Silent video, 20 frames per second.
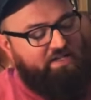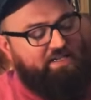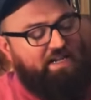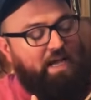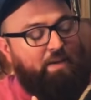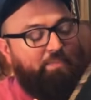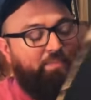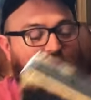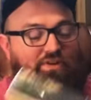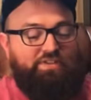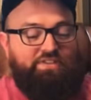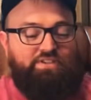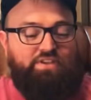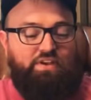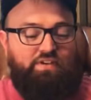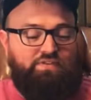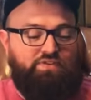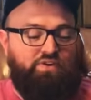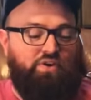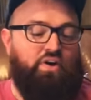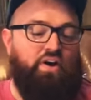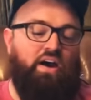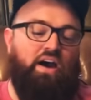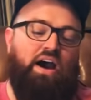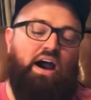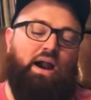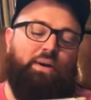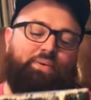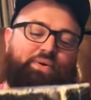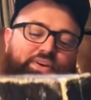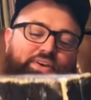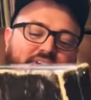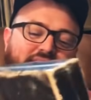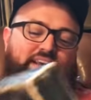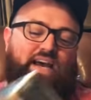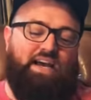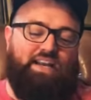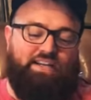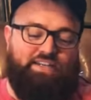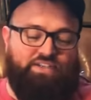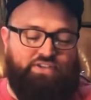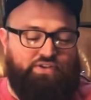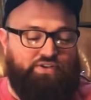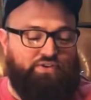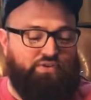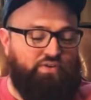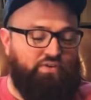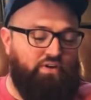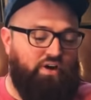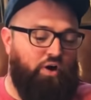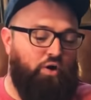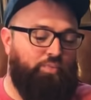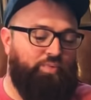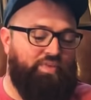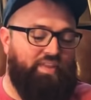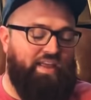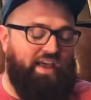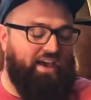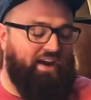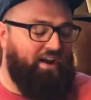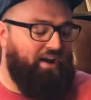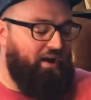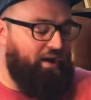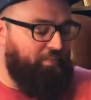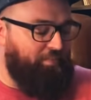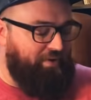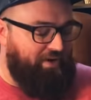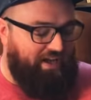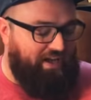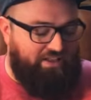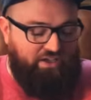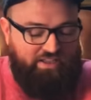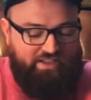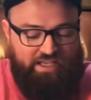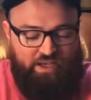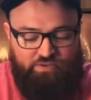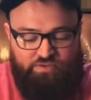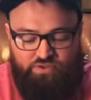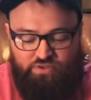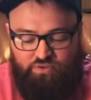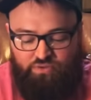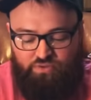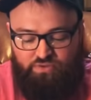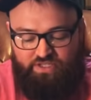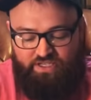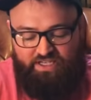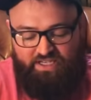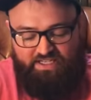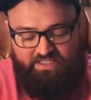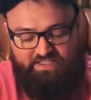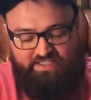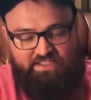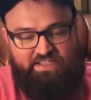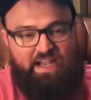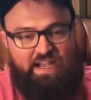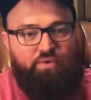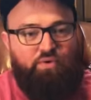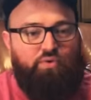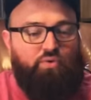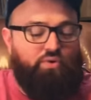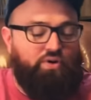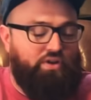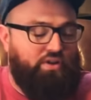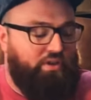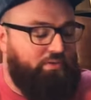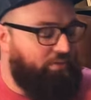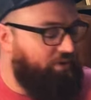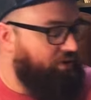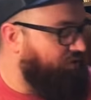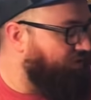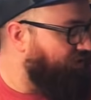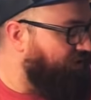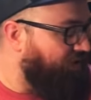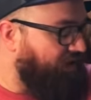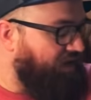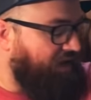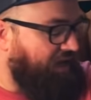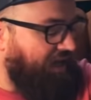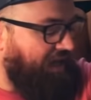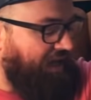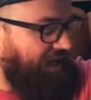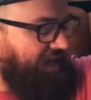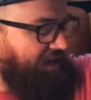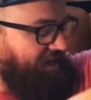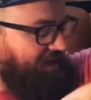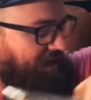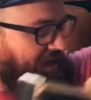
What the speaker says: tape on it and stuff. So I'm really excited to open that up, and I thought that was cool to get since I recorded in the booth, and